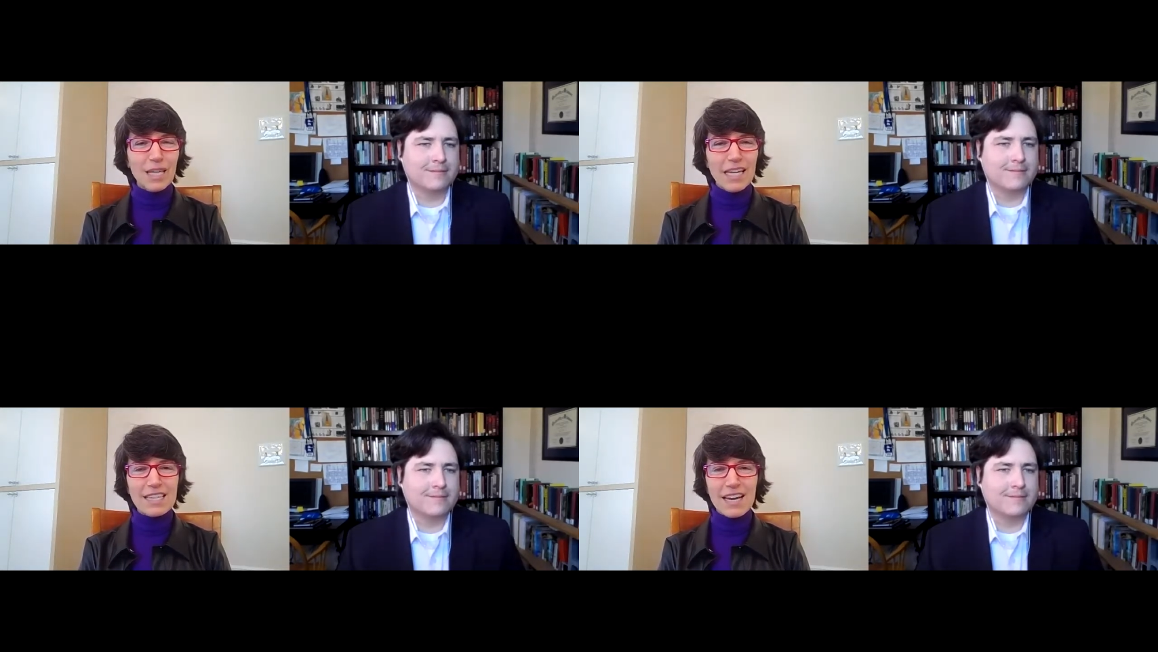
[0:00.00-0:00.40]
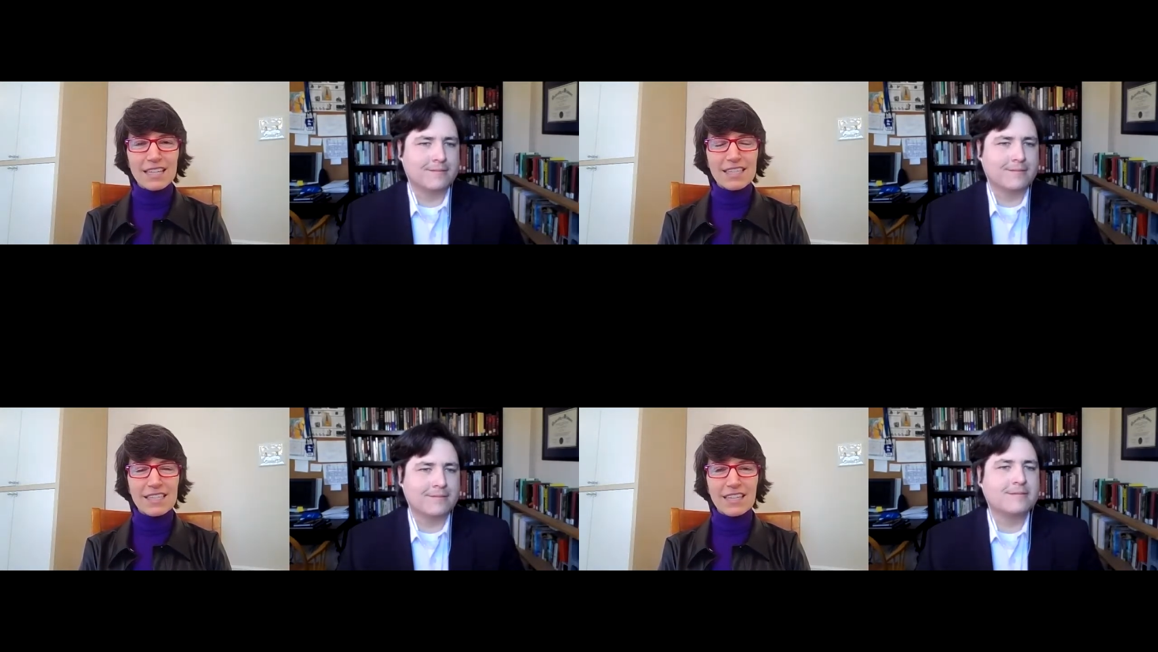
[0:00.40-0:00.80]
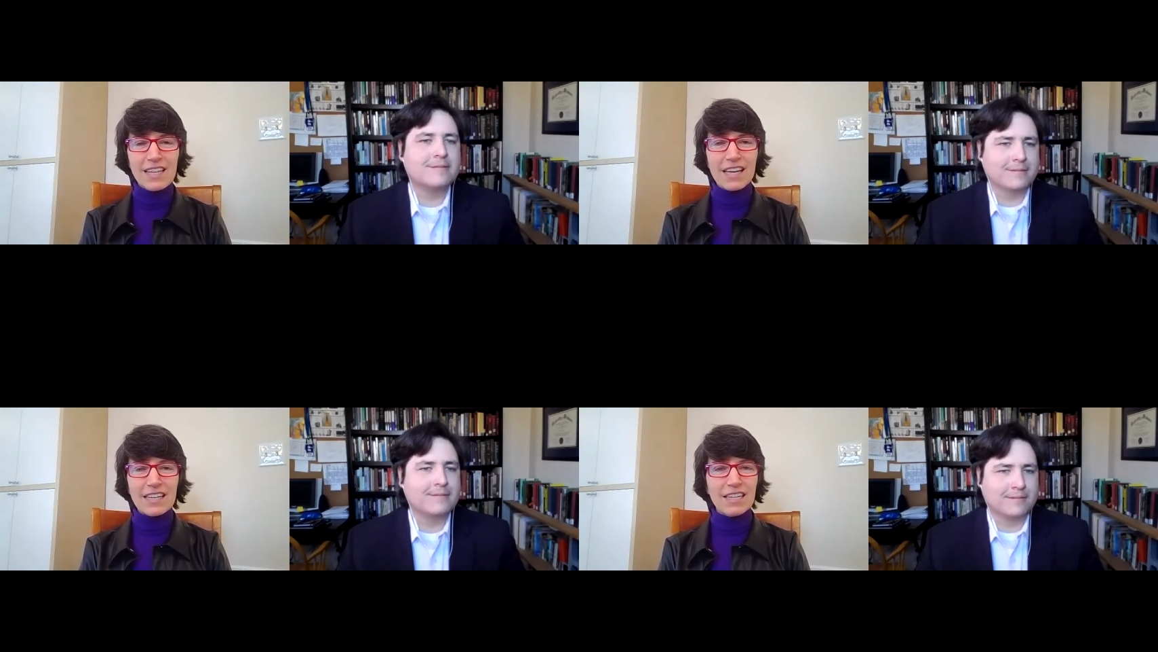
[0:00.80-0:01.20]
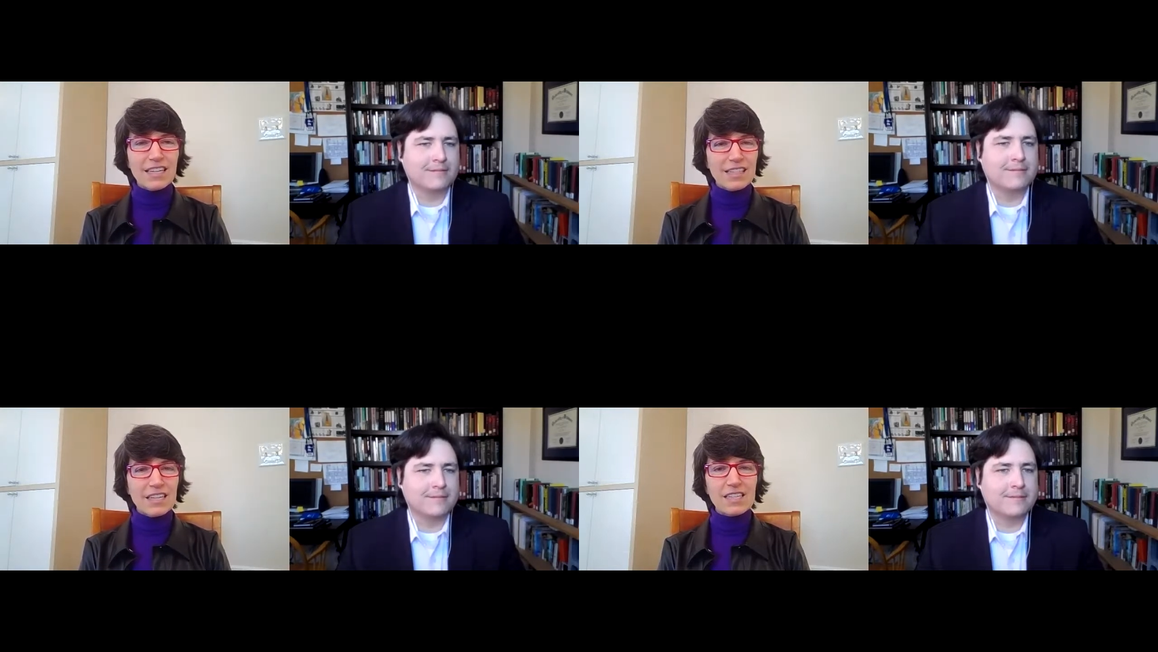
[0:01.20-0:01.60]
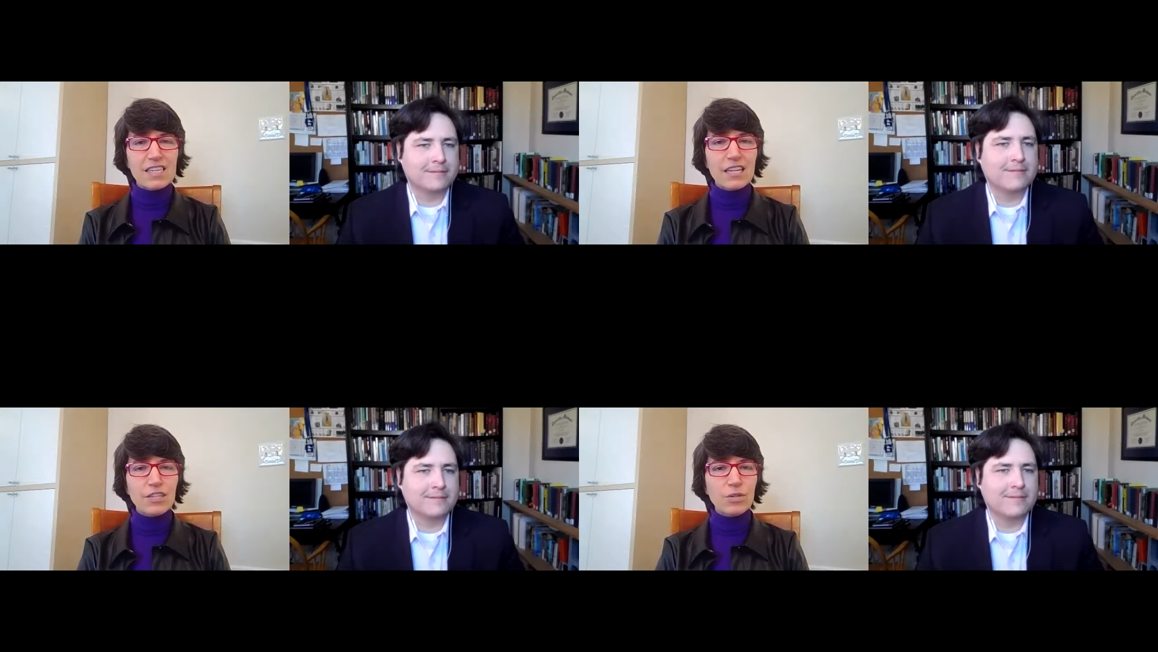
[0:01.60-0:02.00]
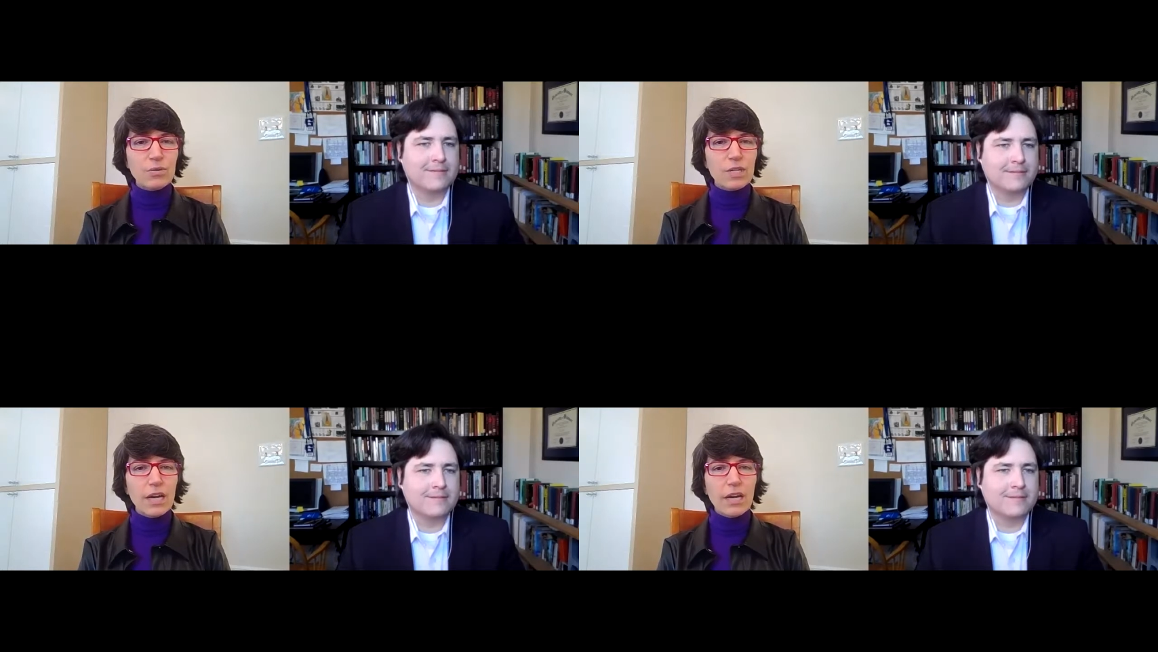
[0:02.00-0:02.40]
Speaker 1: Playtex, that it continued